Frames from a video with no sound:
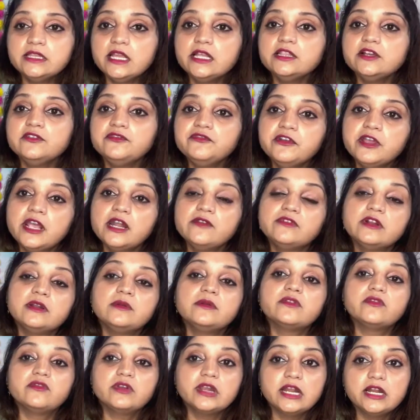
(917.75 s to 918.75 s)
then the fare
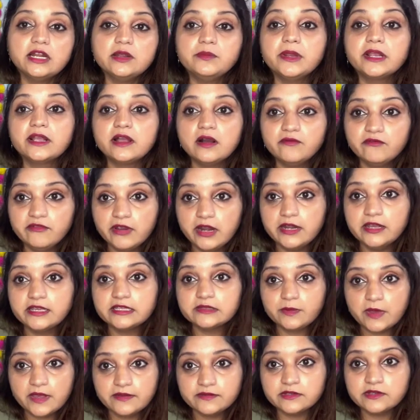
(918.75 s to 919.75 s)
will really become very
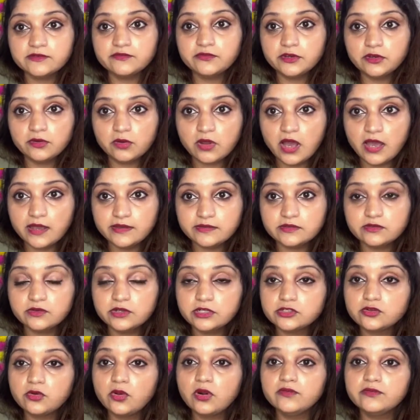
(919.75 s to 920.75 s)
expensive for you guys.
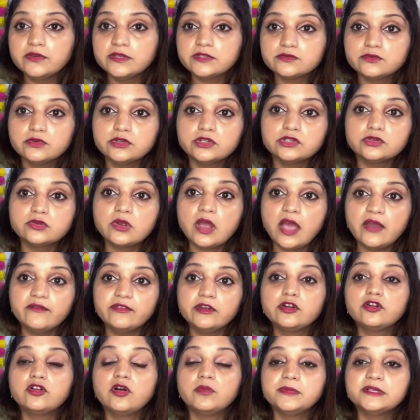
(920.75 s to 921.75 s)
So it's always good to
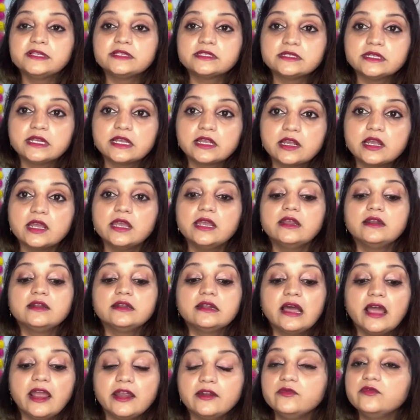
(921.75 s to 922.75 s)
have your domestic
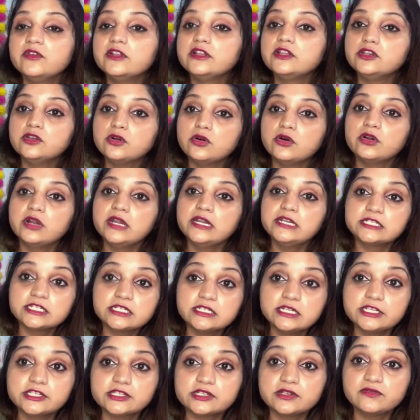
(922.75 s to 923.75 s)
in line with your
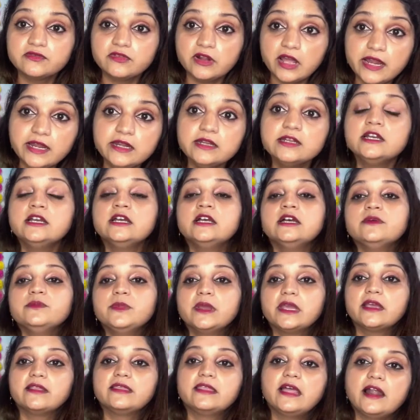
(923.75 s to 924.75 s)
international flight,
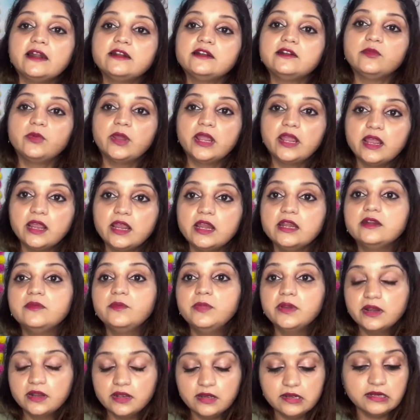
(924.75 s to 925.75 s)
because that way it
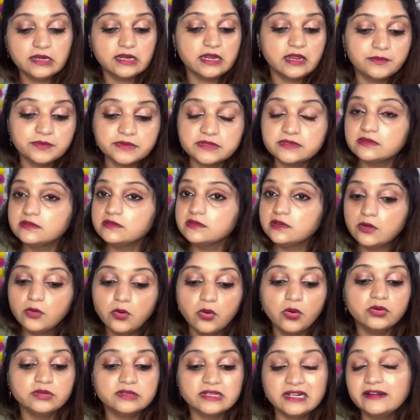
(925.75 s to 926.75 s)

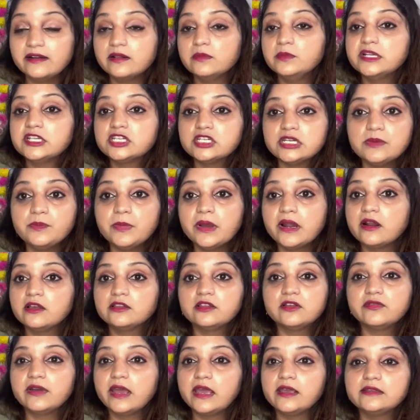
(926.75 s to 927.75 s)
goes a little bit cheaper.
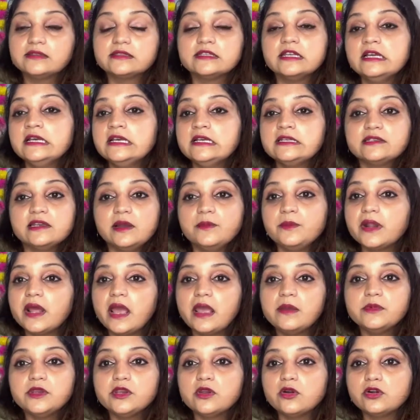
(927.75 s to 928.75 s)
Otherwise,
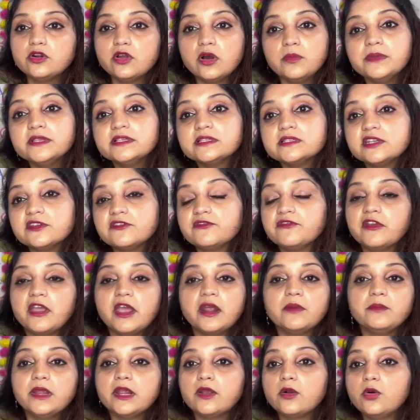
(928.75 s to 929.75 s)
sometimes your domestic
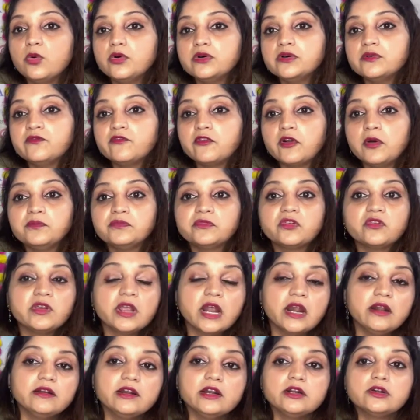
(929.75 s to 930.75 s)
fare may go from
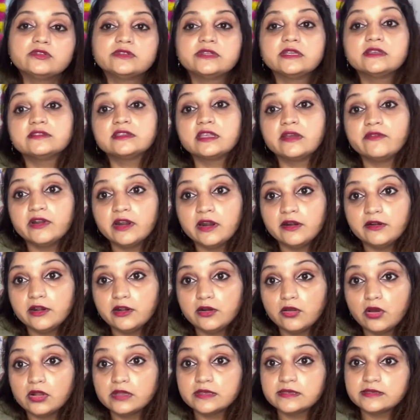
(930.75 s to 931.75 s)
$300 to
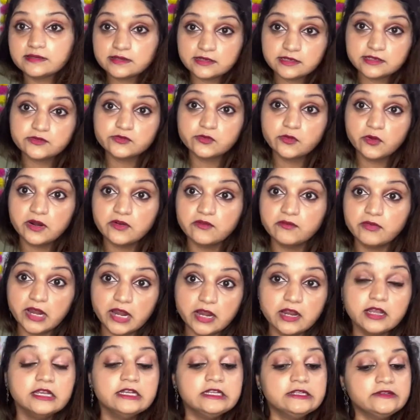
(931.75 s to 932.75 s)
$600-$700 just one
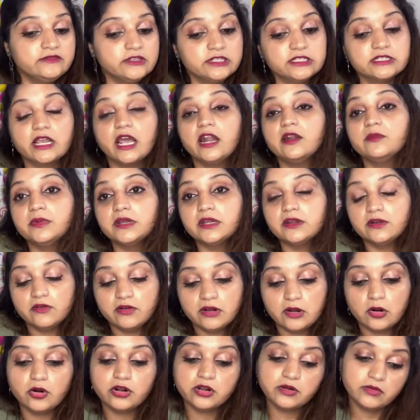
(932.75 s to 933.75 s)
way, which can be
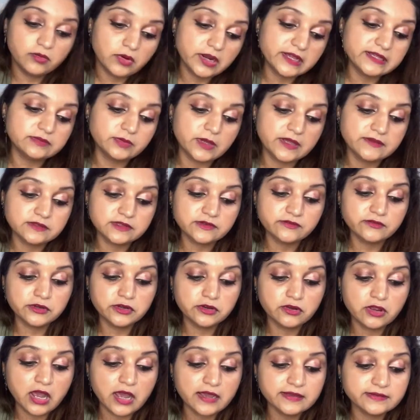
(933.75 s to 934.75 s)
a lot expensive
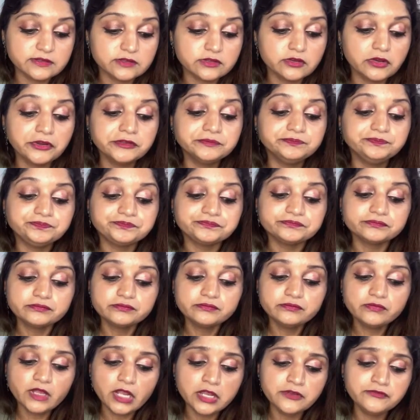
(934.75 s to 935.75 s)
for you guys. So
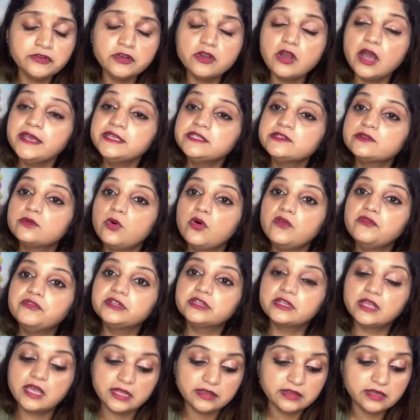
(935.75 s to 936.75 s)
If you guys go
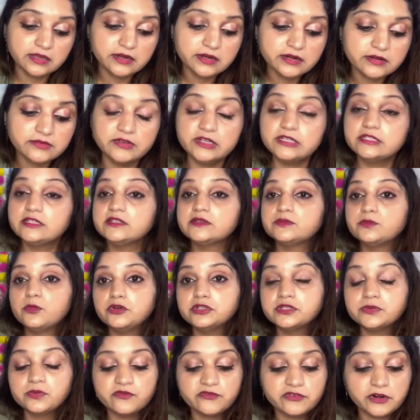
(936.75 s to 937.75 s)
with Qatar, which is
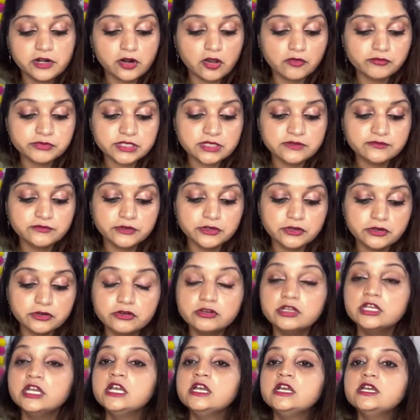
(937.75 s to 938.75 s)
most preferred option for
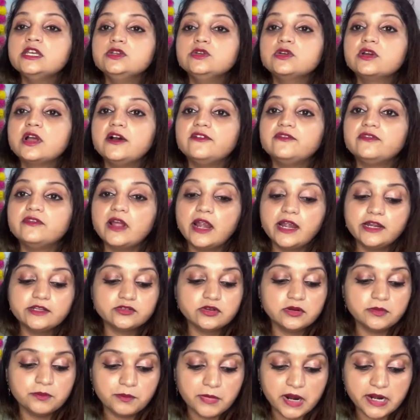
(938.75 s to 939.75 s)
you, you have
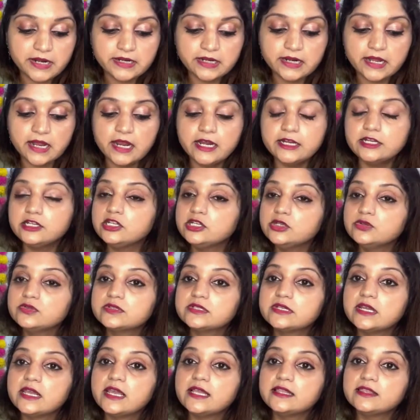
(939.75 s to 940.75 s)
flights on Monday,
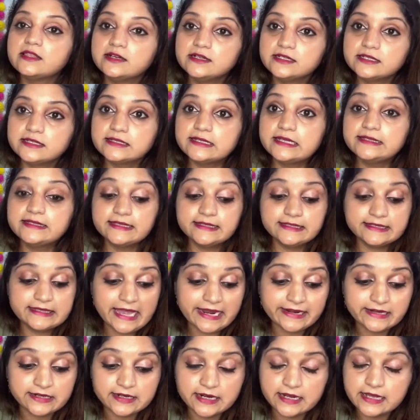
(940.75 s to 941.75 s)
Tuesday, Thursdays and
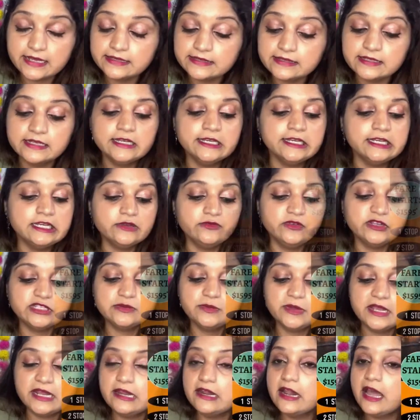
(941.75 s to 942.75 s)
Saturdays,
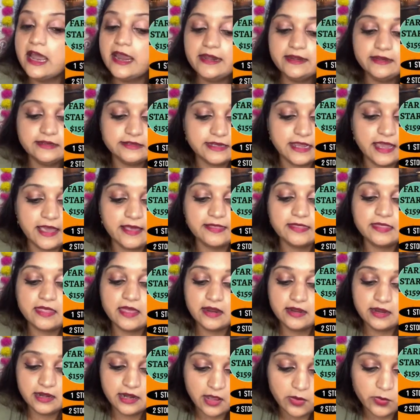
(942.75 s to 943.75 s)
which mean 9th, 10th
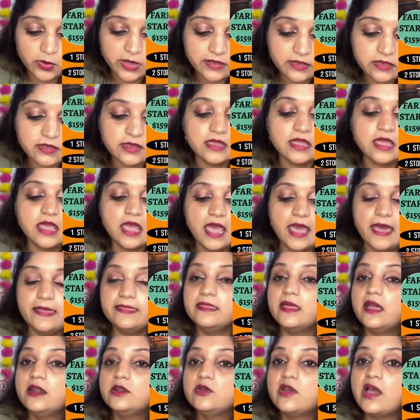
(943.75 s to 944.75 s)
and 11th.
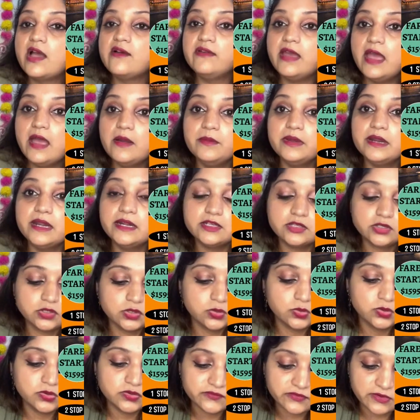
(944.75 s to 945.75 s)
And then you have Emirates
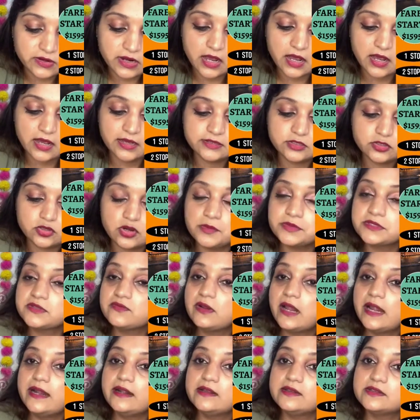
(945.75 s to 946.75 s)
2
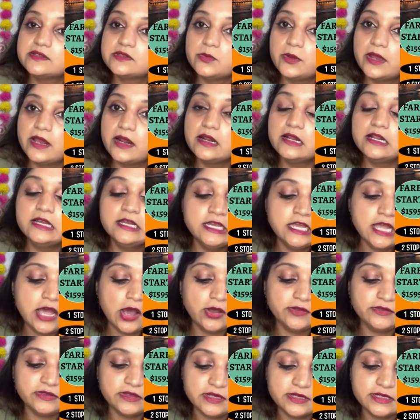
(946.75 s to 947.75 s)
stops flight as well
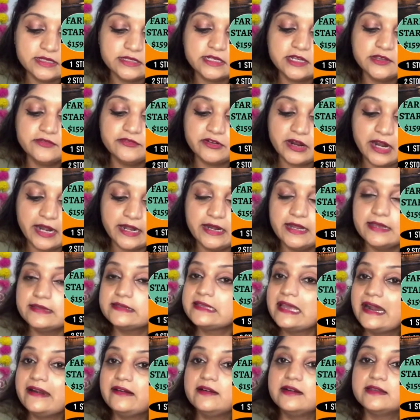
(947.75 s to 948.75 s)
on Thursday,
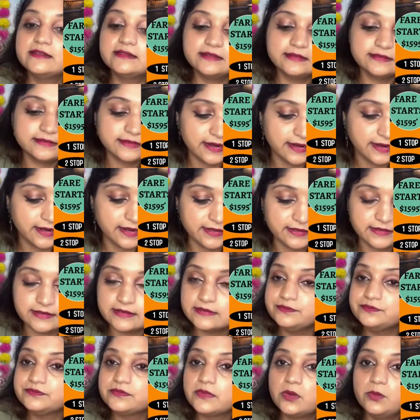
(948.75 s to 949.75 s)
Fridays, Saturdays and
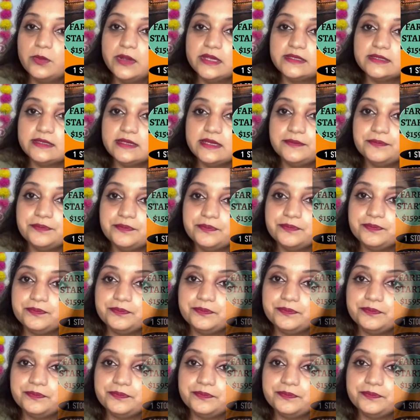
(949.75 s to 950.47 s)
Sundays. Amazing.